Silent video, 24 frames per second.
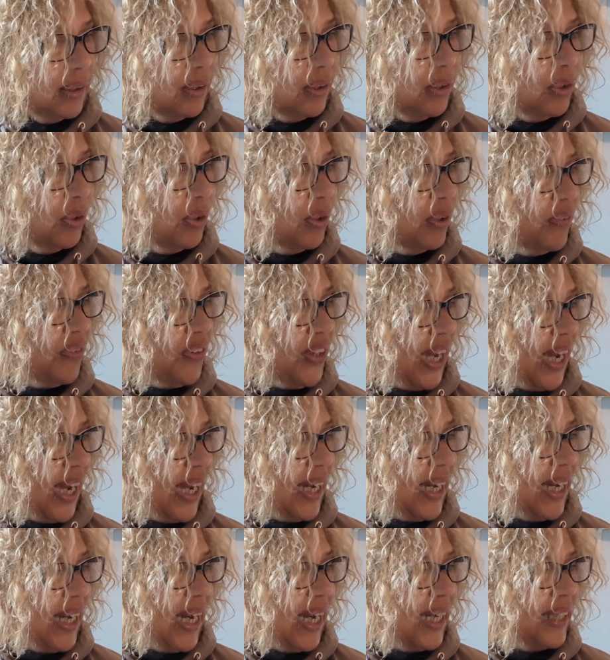all of
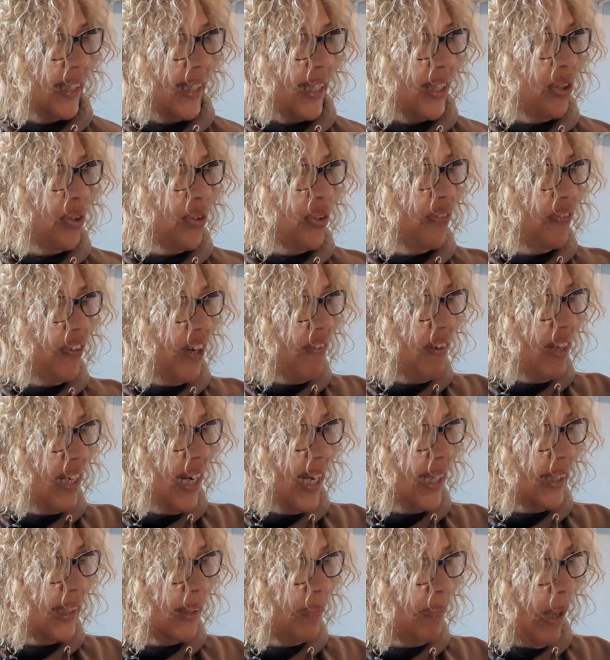that. And then on the very
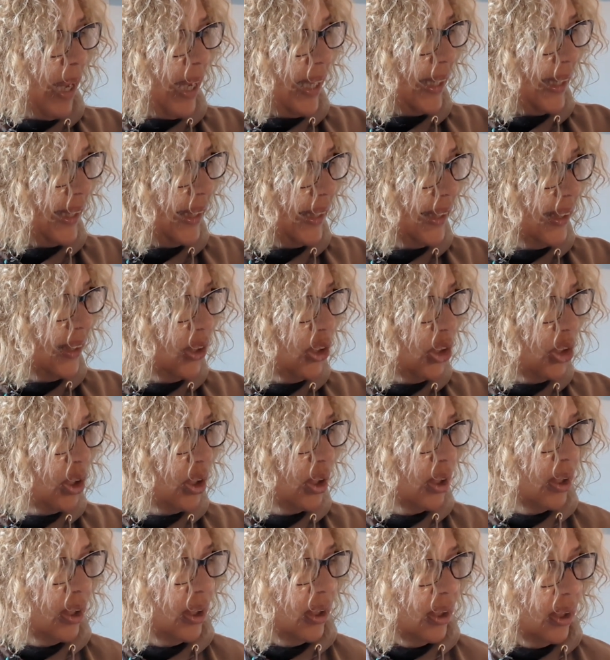last
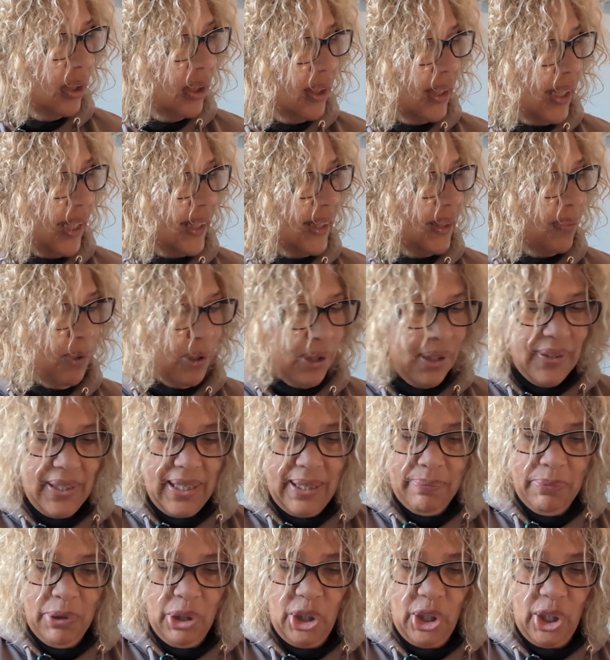page, there's one of
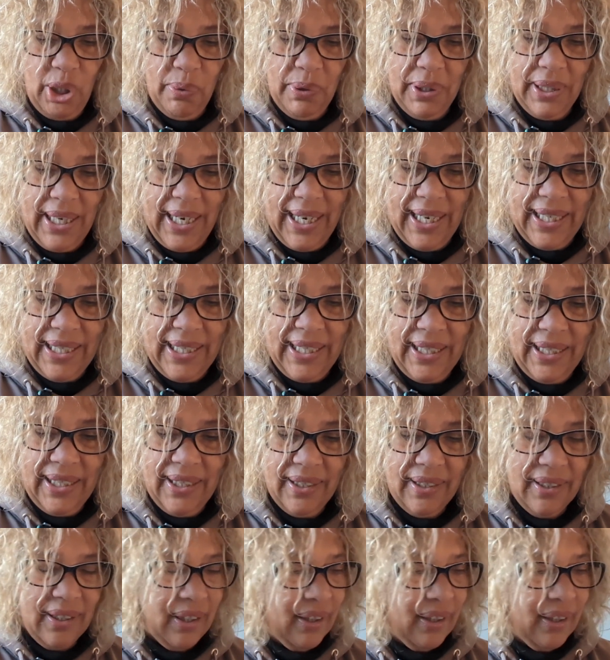them Q&A